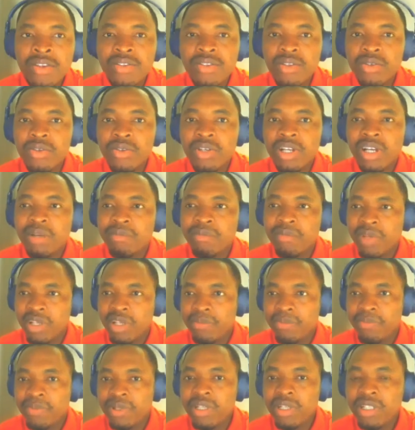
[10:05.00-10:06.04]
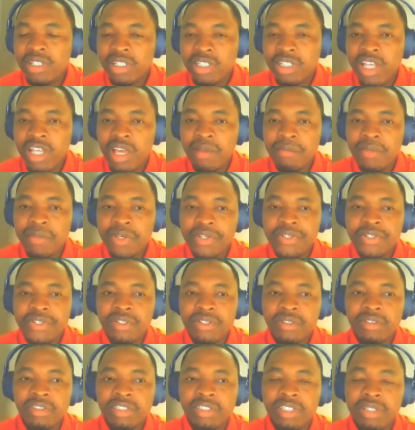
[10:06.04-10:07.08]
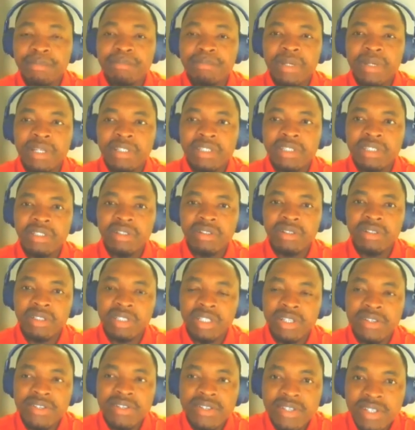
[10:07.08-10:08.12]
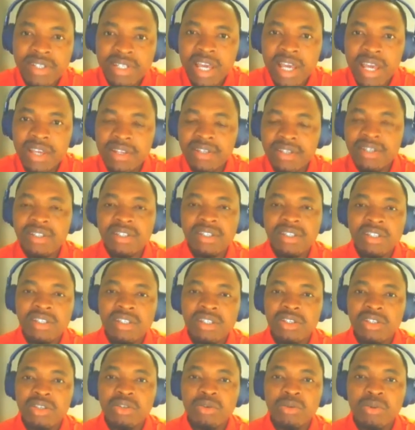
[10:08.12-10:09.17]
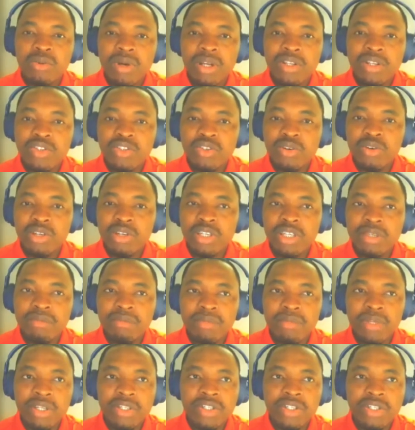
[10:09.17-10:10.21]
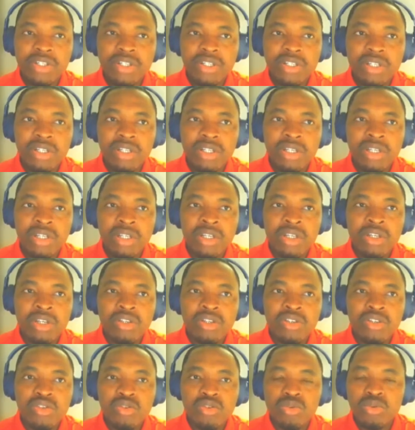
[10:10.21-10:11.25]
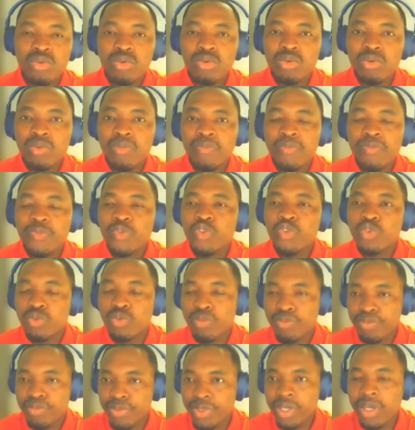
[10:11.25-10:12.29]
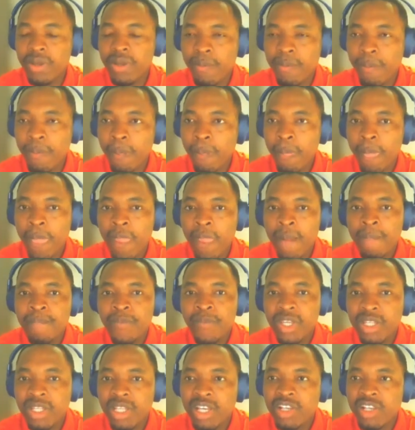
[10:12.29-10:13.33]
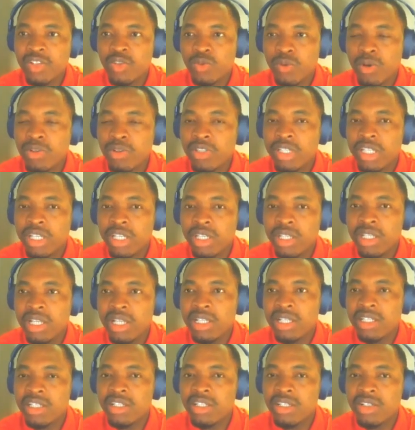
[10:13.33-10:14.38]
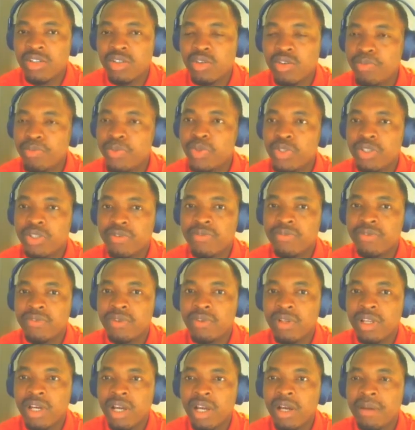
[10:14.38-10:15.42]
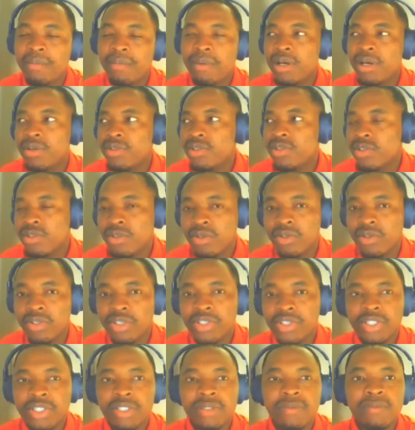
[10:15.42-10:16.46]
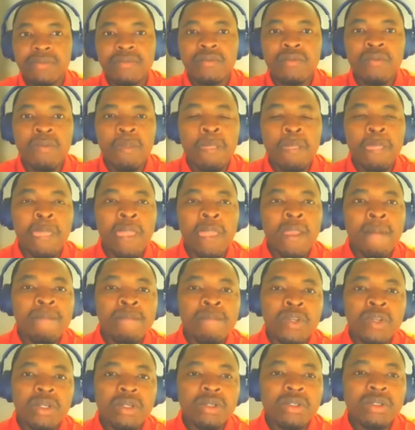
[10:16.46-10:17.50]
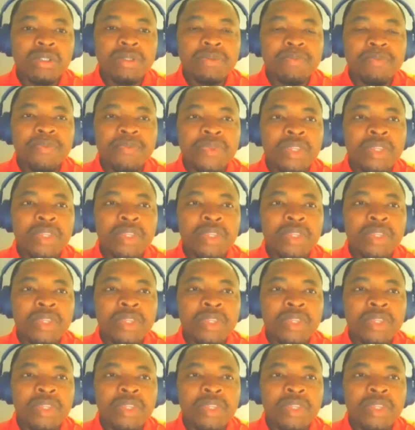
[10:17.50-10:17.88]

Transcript: So you can manipulate the dimension depending on the size you want your image to to bear. That's one thing that is so beautiful about Origin. Good.